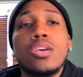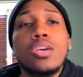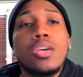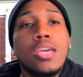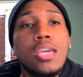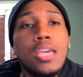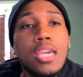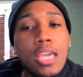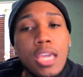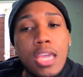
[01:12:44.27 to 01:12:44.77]

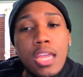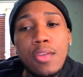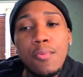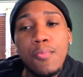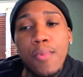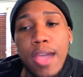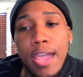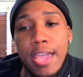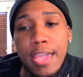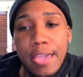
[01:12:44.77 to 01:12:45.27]

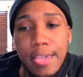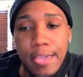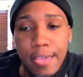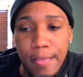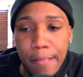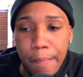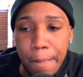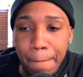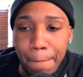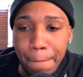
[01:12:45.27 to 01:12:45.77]
anyway,
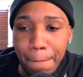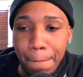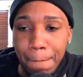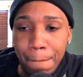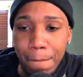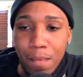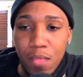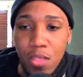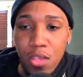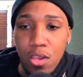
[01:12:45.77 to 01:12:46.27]

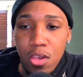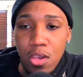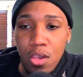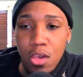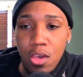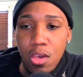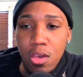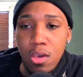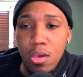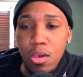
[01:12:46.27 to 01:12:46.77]

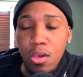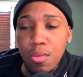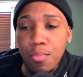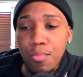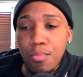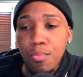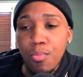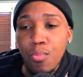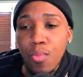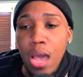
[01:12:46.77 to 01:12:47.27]

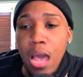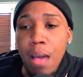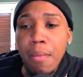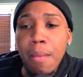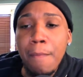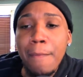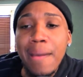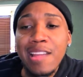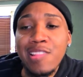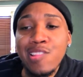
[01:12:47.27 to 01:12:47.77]
um, I'm
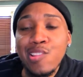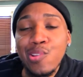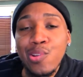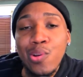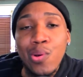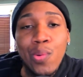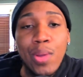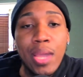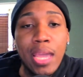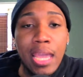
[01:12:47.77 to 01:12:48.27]
about to
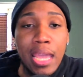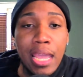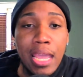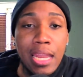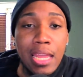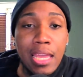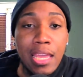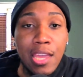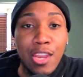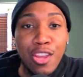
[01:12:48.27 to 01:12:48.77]
go ahead
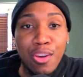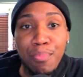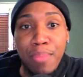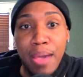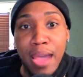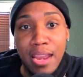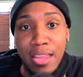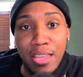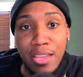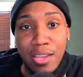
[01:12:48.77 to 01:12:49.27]
and get up
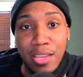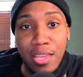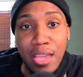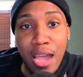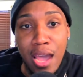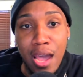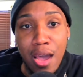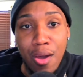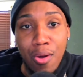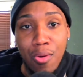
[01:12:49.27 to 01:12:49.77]
out of here,
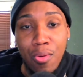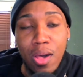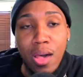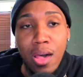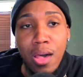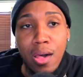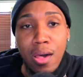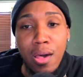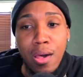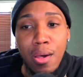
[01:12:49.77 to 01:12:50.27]
y'all.
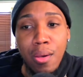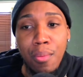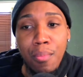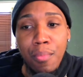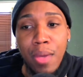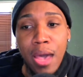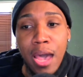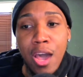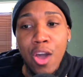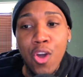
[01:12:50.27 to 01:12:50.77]
Um,
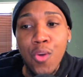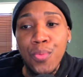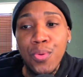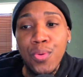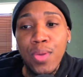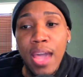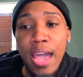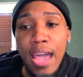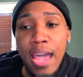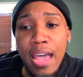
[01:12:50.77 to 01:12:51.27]
I hope you
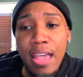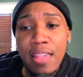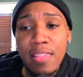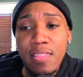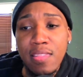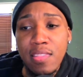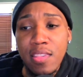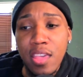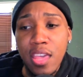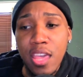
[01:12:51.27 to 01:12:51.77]

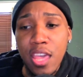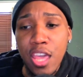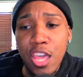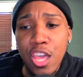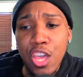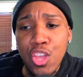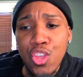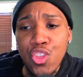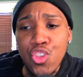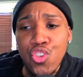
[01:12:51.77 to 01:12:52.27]
guys
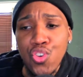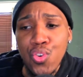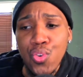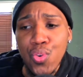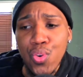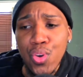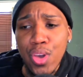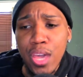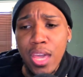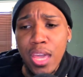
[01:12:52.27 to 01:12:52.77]

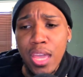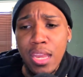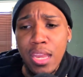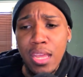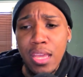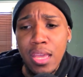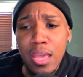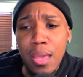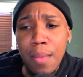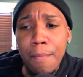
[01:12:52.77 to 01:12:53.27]
enjoyed
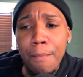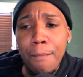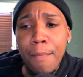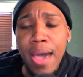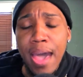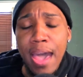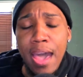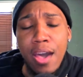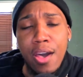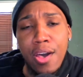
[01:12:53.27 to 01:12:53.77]

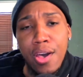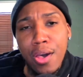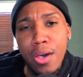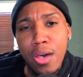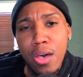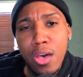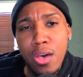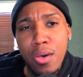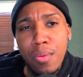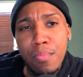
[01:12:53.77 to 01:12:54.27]
my
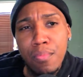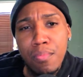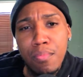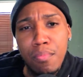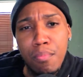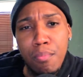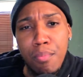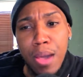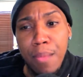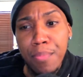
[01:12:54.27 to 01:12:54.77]
um
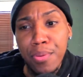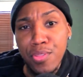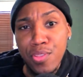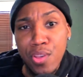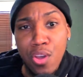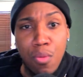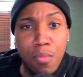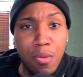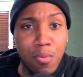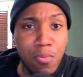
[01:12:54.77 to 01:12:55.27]
my
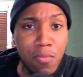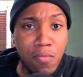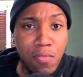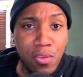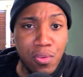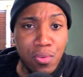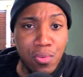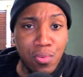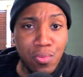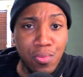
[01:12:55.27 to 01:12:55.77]
Potomac
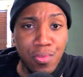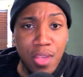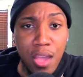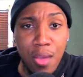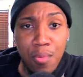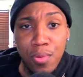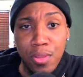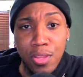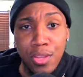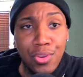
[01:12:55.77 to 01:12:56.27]
reviews. I
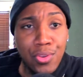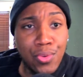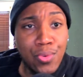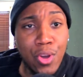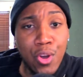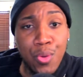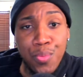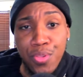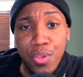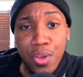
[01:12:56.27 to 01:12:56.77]
really do
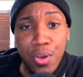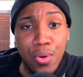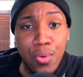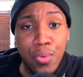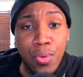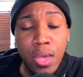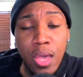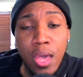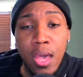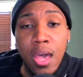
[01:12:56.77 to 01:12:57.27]
hope so.
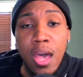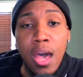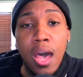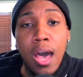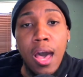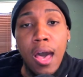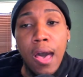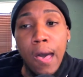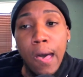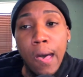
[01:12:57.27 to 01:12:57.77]

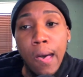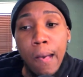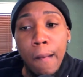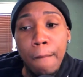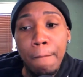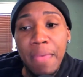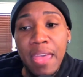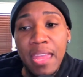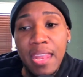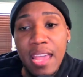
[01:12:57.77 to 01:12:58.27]
Um,
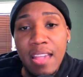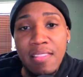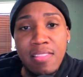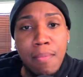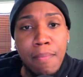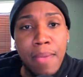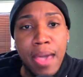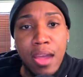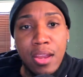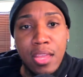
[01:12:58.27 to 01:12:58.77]
and that's
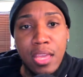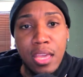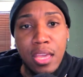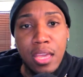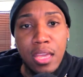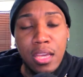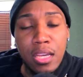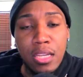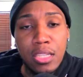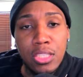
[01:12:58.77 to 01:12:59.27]
about it.
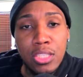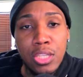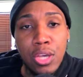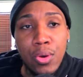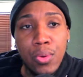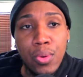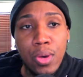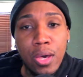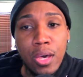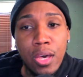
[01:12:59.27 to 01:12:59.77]

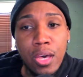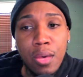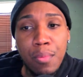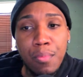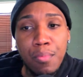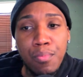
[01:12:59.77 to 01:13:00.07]
So um,